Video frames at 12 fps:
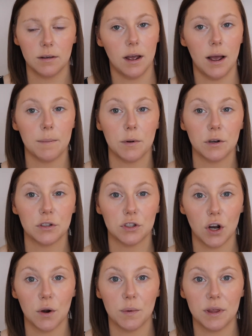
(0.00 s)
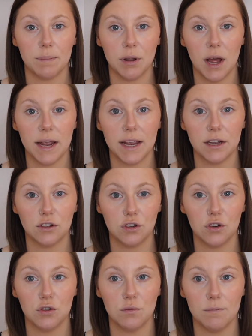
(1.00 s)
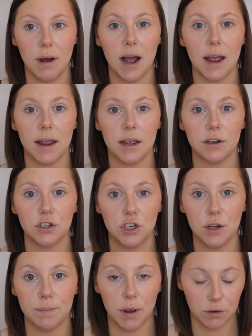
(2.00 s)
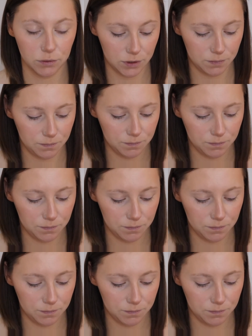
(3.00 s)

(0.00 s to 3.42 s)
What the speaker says: I'm going to start with applying it to my cheekbones.